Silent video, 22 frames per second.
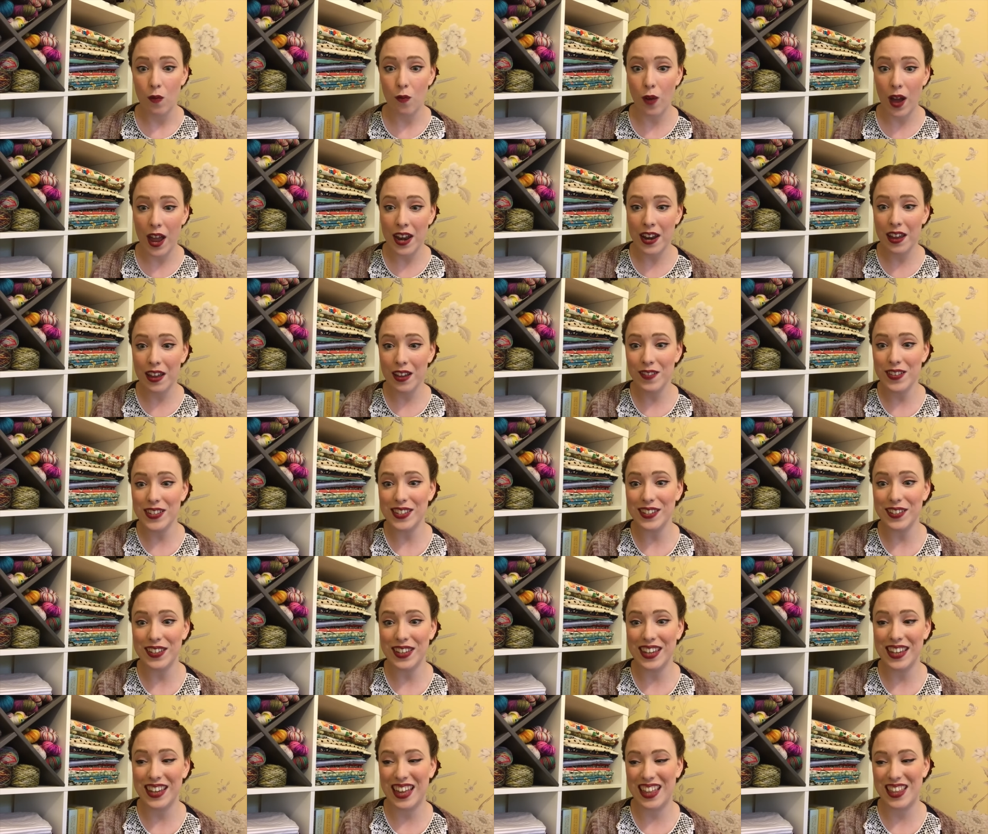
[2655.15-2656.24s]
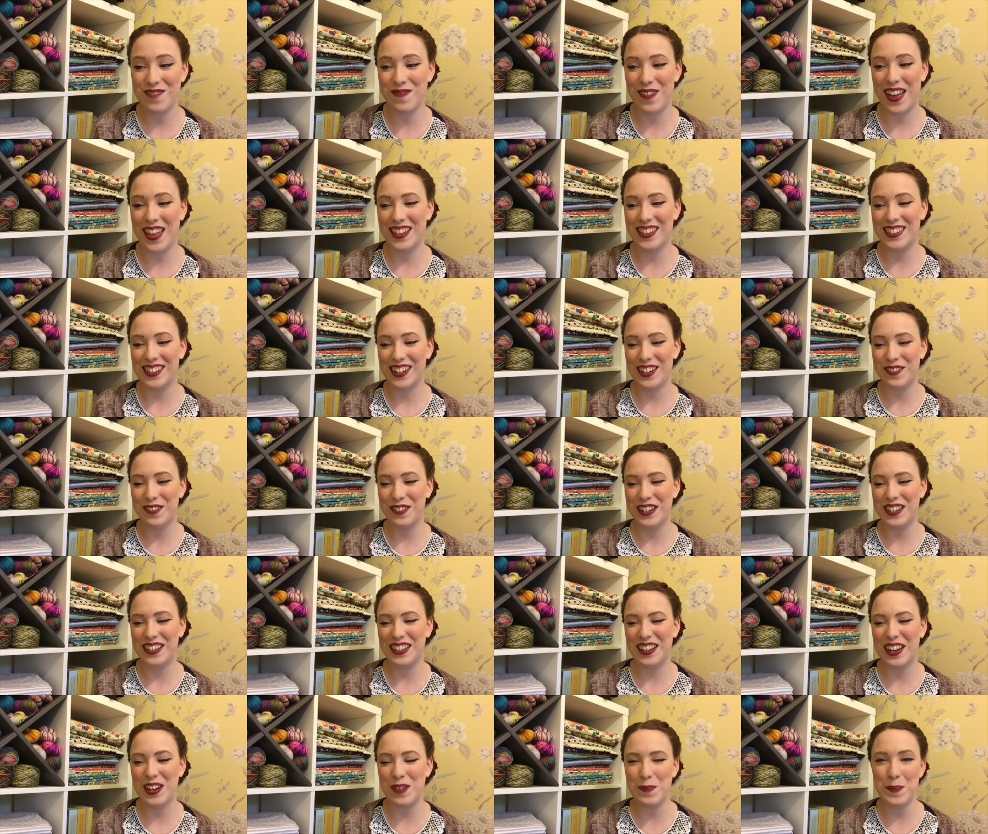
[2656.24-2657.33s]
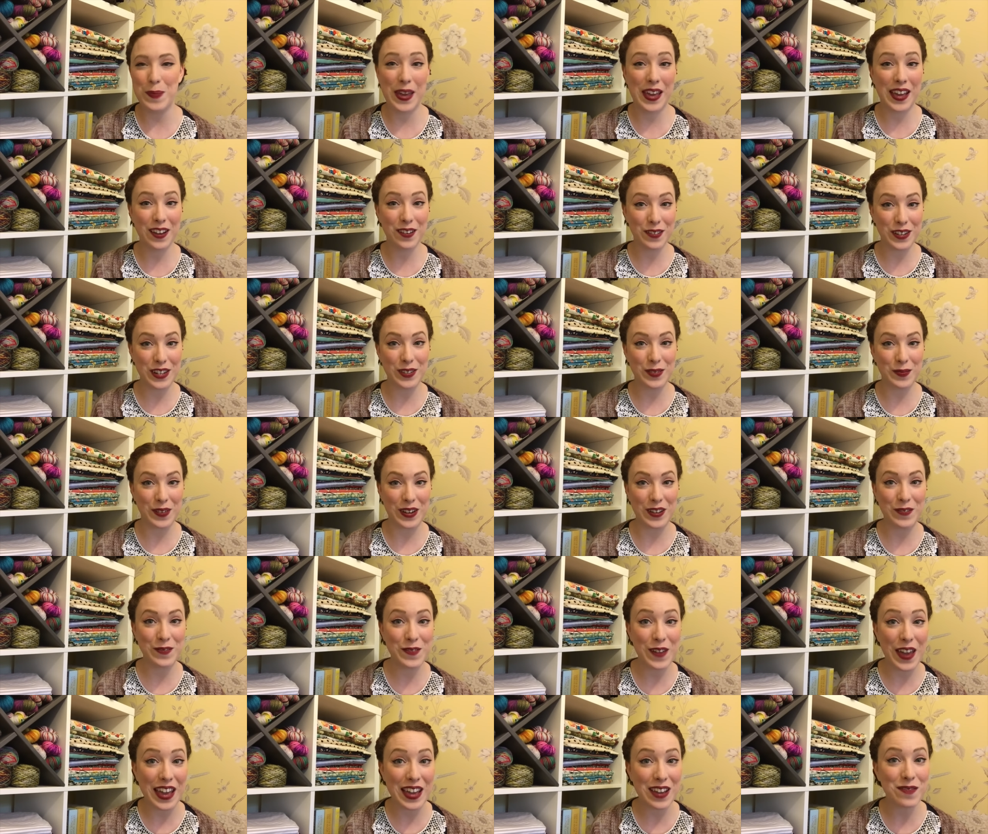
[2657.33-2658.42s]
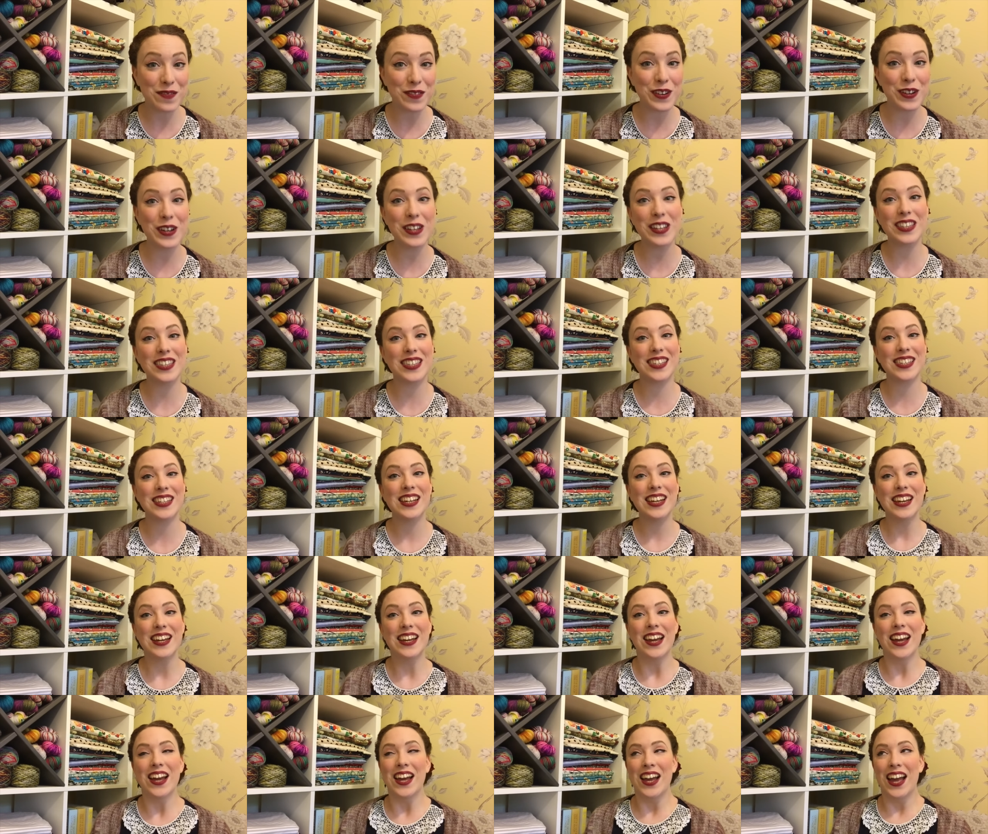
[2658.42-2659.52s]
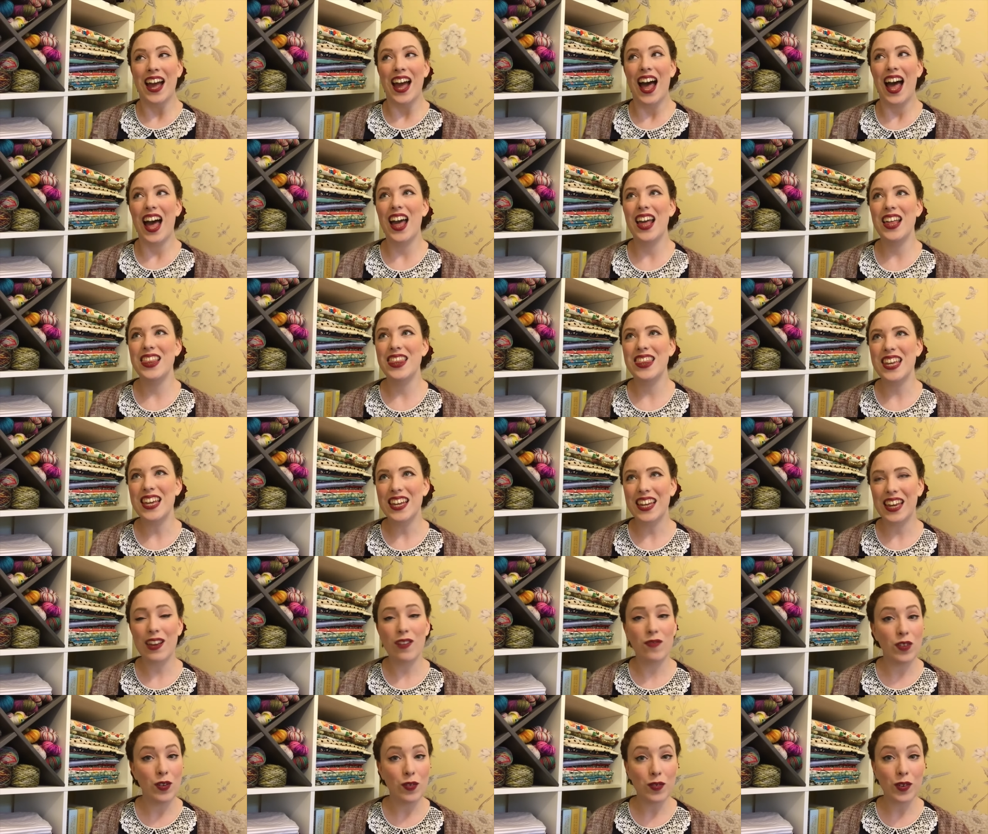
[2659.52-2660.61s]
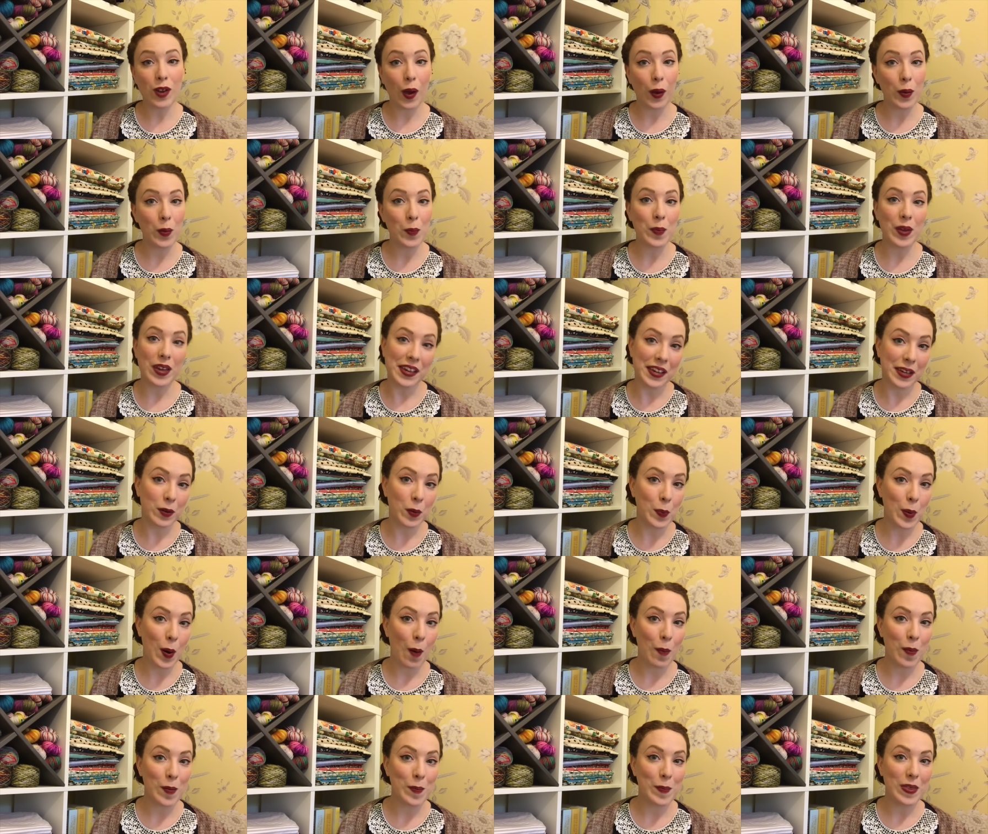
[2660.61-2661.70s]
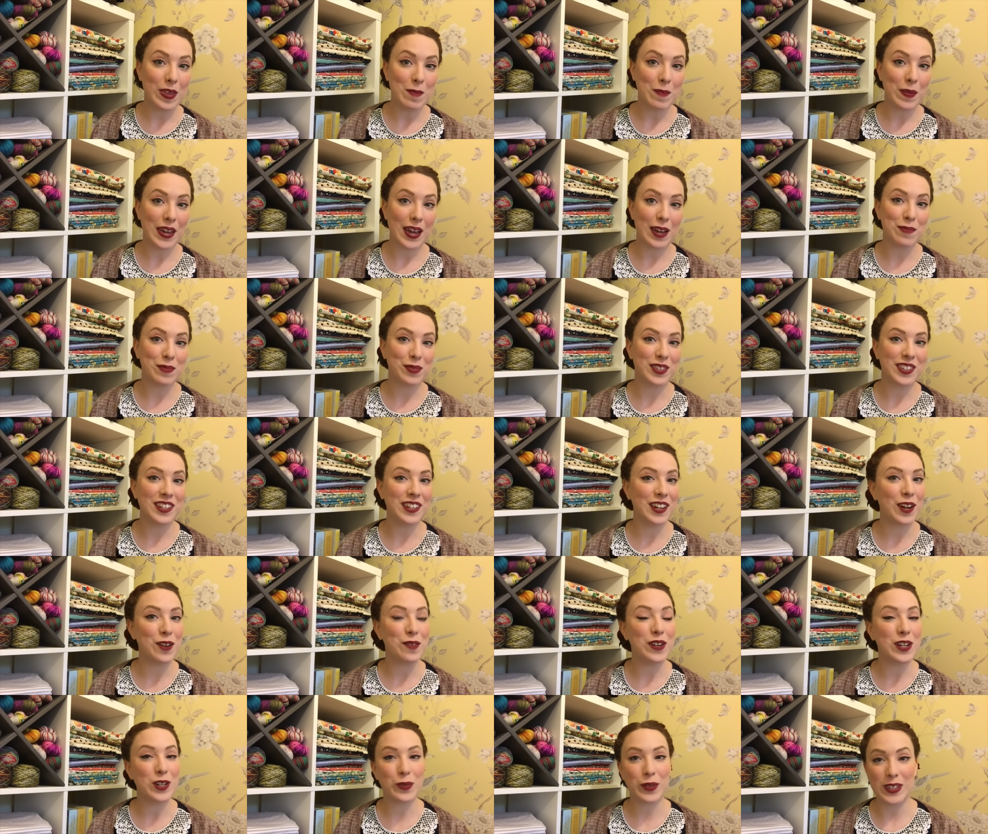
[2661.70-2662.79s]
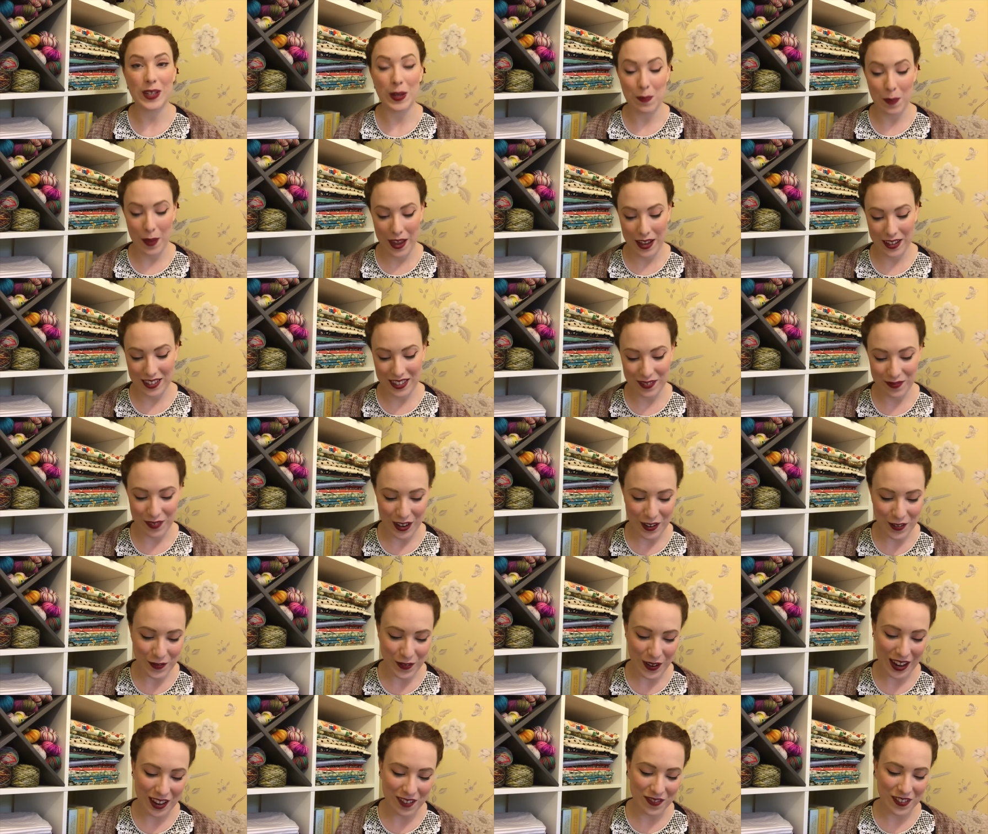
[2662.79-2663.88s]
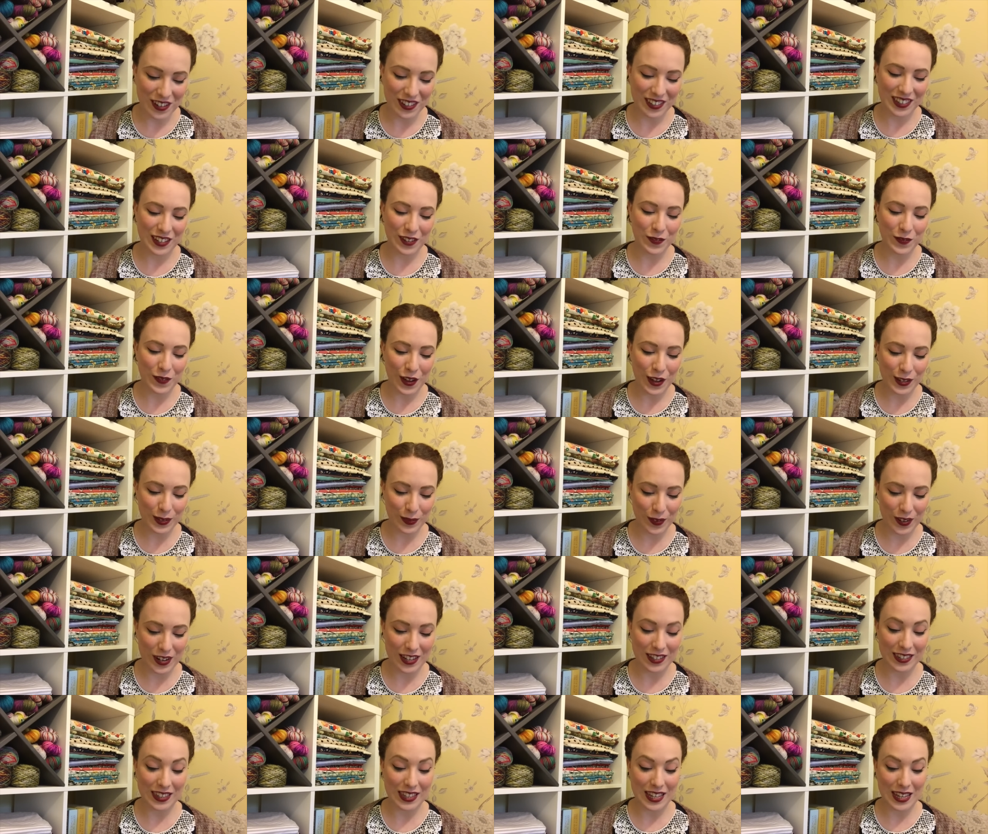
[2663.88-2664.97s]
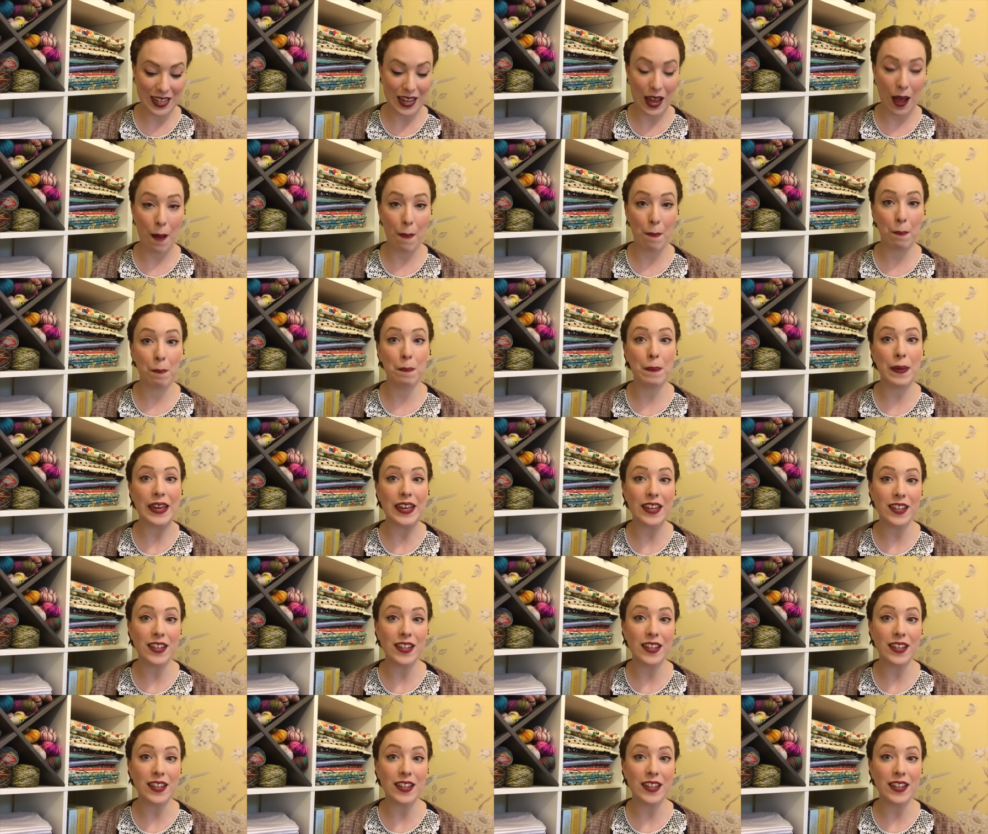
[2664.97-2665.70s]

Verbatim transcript: When I was looking at the patterns and I wanted to kind of pick which are my favourites, I think if you know me, you'll probably be able to know which ones I picked as my favourites. And the first one is the unbeaten um,